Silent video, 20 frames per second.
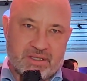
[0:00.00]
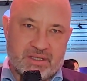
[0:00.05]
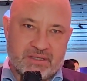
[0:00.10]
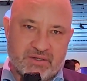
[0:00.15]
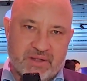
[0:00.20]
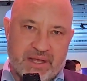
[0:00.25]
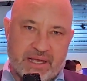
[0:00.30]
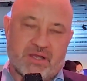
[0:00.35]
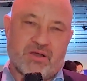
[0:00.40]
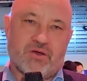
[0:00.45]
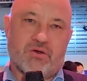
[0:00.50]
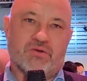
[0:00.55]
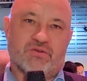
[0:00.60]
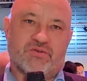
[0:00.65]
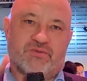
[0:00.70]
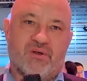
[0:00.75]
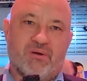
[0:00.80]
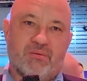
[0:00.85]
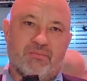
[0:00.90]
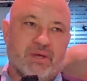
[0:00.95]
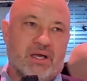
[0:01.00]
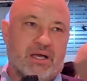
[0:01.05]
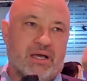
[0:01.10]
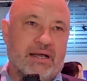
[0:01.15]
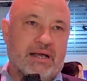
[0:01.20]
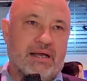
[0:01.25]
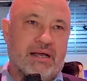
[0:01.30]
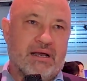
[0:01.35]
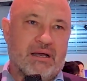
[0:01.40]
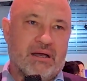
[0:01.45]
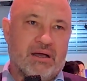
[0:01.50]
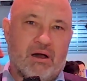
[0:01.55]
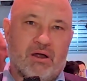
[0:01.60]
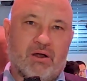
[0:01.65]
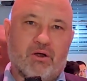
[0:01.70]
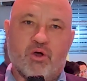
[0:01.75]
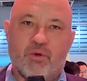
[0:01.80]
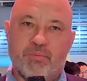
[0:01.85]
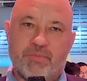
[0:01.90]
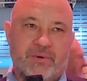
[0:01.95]
And so that goes from
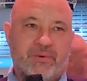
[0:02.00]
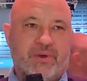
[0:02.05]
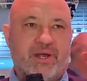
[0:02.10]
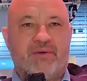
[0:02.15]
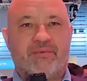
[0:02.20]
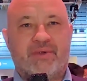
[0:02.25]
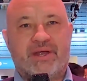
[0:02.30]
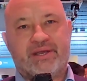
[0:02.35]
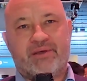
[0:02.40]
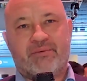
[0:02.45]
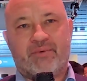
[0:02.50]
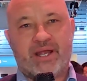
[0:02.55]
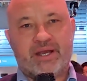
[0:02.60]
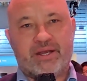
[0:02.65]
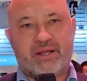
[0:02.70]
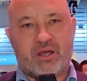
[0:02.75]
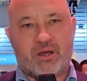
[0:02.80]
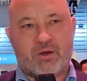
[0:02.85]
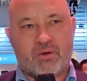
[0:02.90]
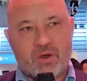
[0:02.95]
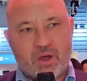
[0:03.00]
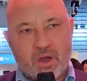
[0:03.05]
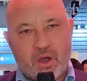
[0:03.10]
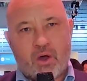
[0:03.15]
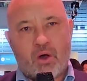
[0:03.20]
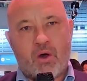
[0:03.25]
our Open RAN Ready radio